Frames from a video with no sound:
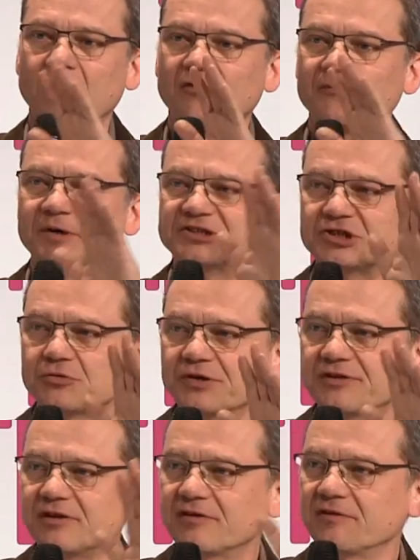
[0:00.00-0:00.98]
of
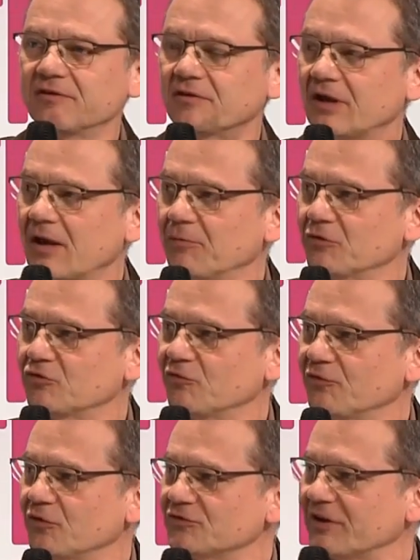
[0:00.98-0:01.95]
majority able to
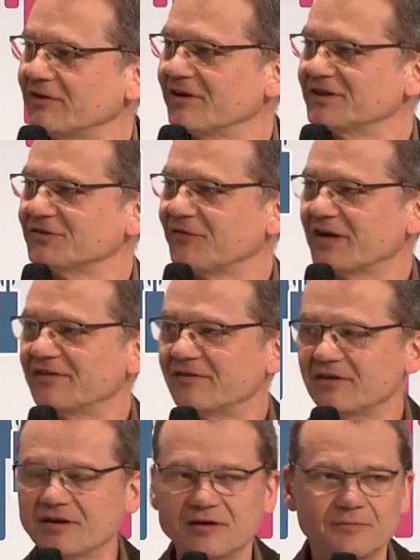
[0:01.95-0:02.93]
vote at the age of
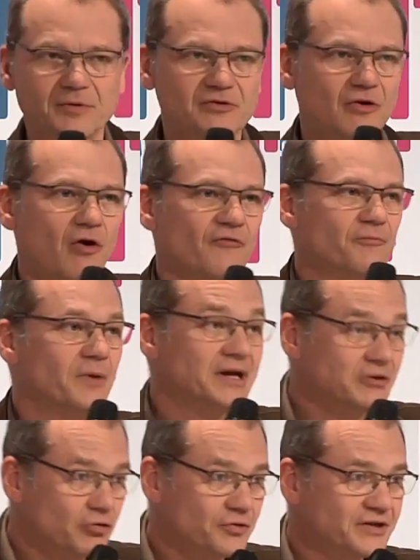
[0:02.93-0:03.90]
18, but of
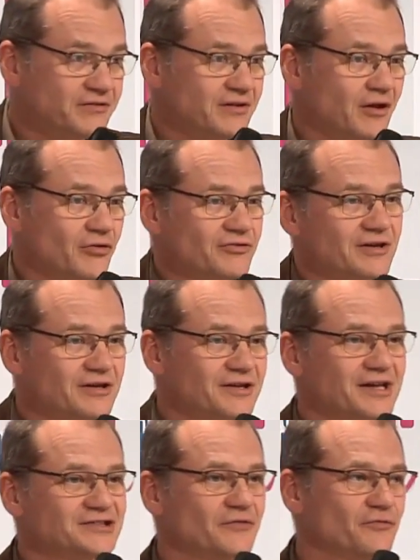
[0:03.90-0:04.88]
minority until the
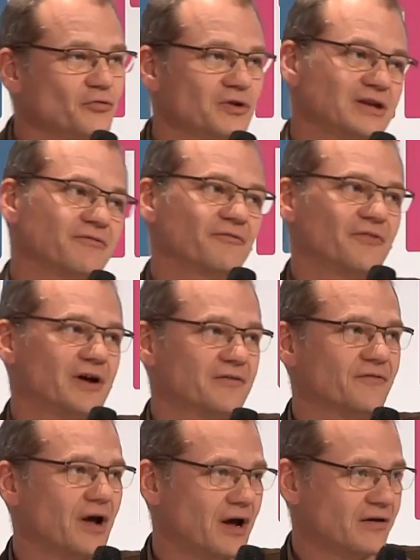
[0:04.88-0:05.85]
age of
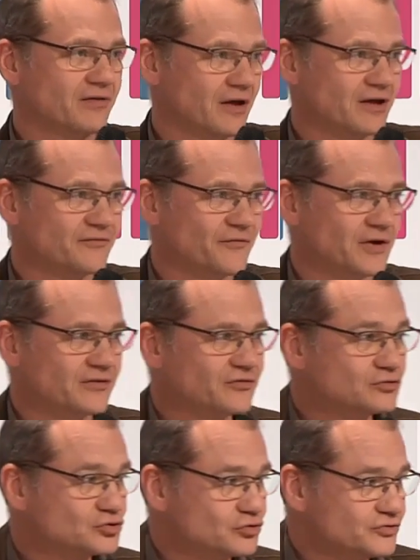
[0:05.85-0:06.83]
25, as far as
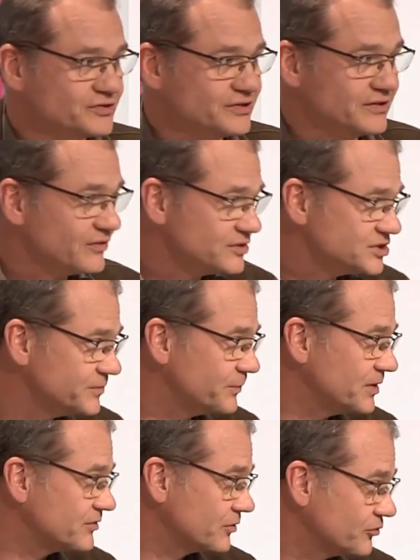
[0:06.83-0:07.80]
social citizenship
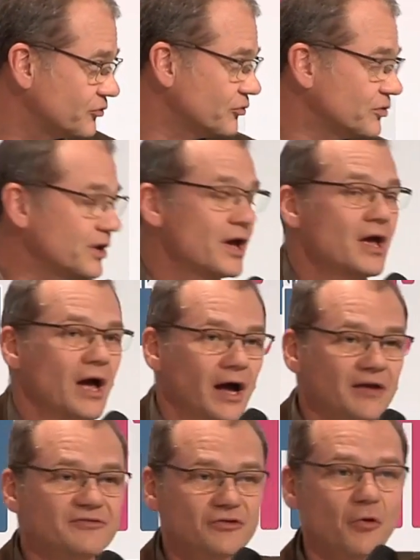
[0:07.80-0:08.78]
is concerned.
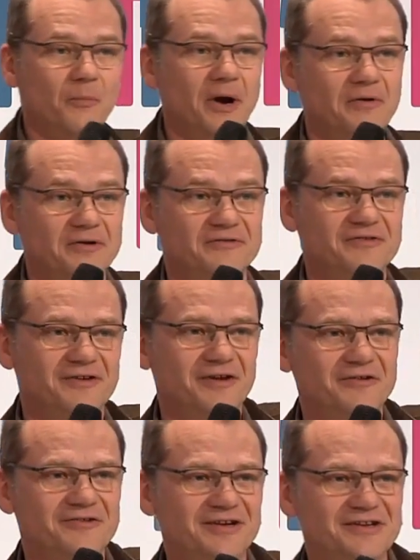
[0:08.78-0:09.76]
Ask your parents
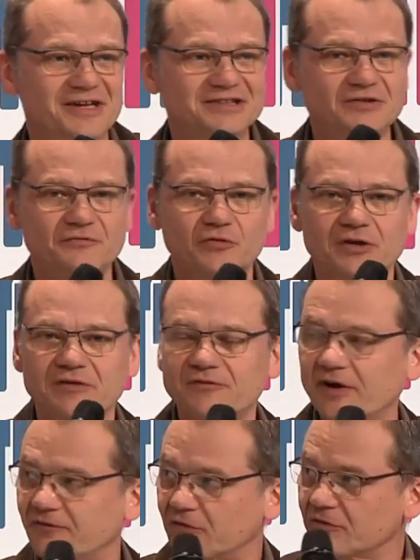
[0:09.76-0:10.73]
until the age of
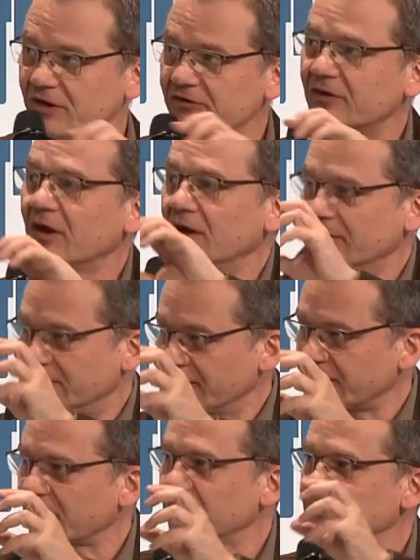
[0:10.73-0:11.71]
25. So this
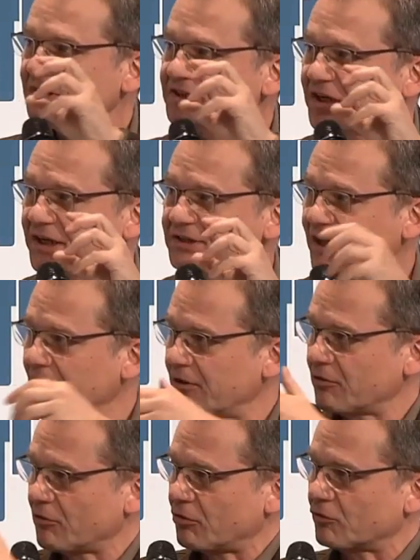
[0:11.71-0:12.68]
can be changed
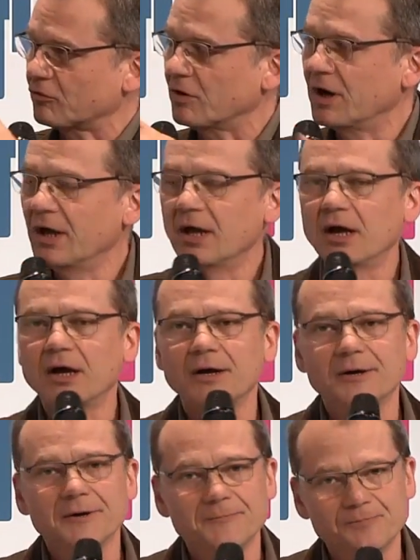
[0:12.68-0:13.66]
either through
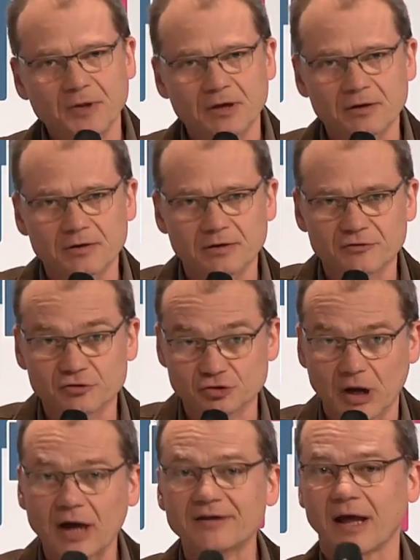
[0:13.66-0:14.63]

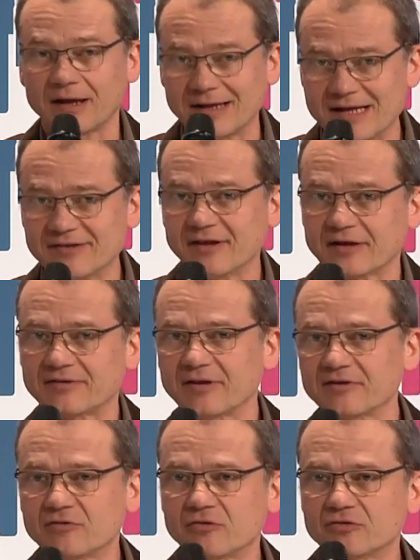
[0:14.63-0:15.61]
at least
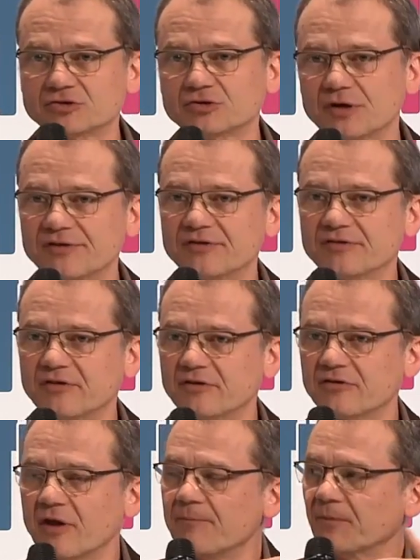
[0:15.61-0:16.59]
access to social
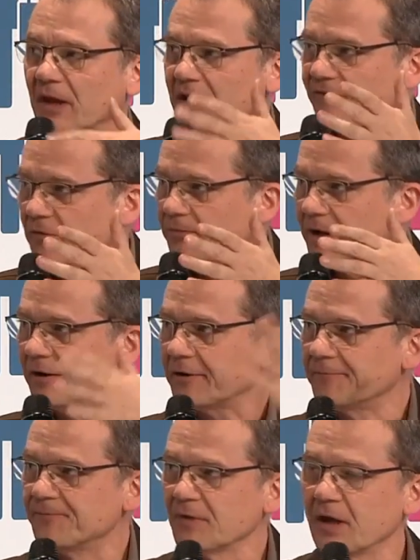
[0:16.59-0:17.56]
assistance, and even better,
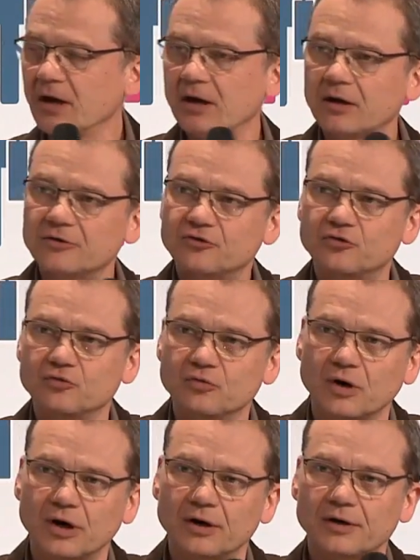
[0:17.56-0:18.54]
to
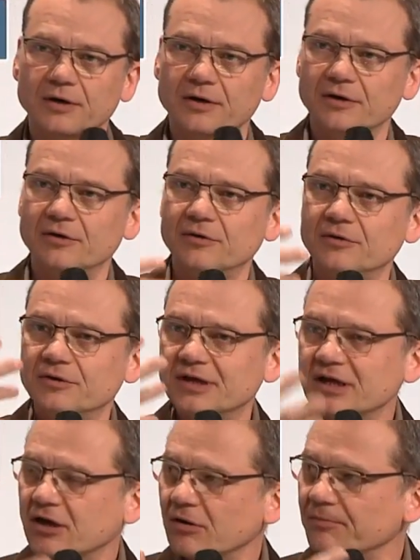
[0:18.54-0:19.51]
an
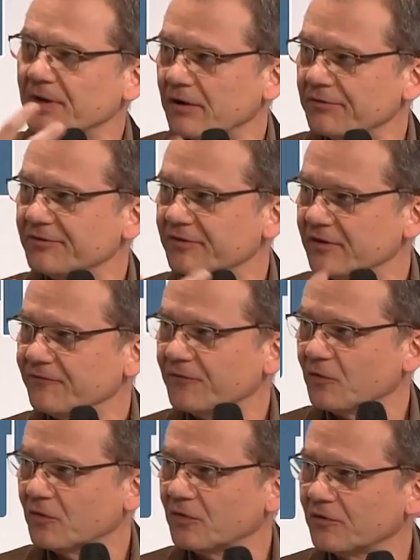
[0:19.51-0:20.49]
income guarantee
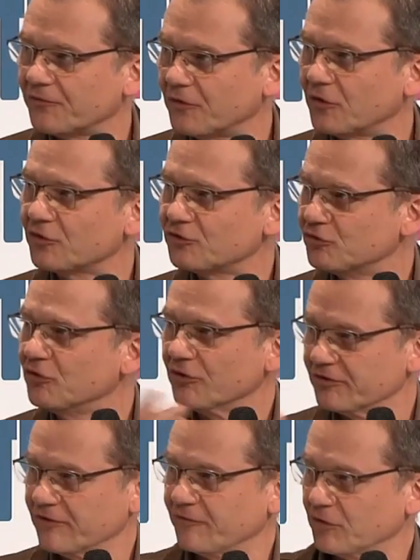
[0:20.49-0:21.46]
for
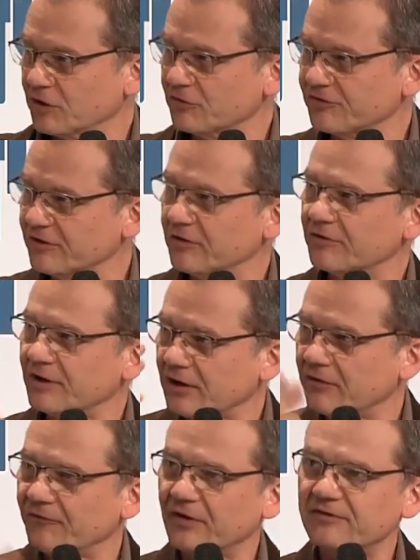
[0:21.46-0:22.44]
students, if we consider that
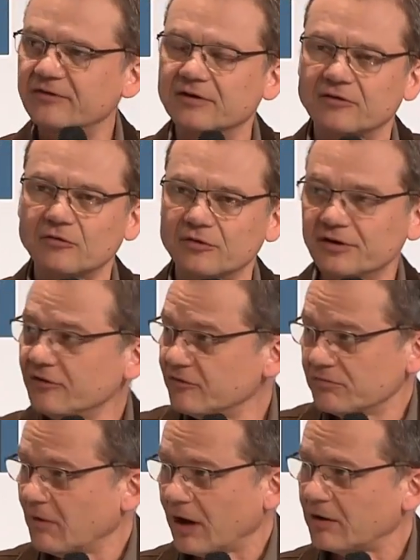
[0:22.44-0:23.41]
investing. So this,
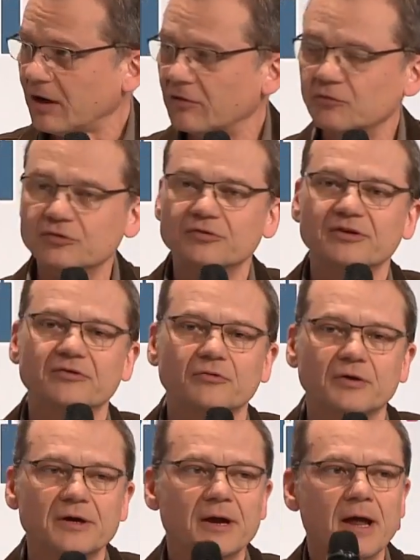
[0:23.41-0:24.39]
I wouldn't
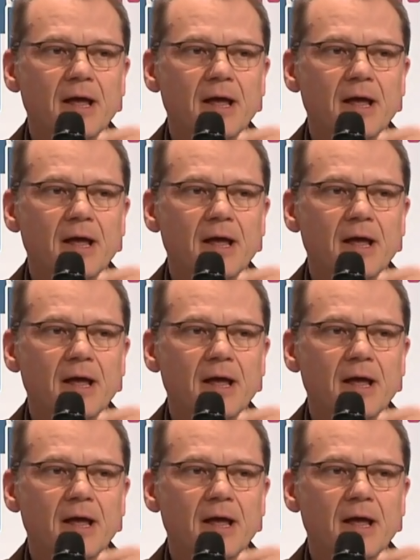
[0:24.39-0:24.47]
disagree.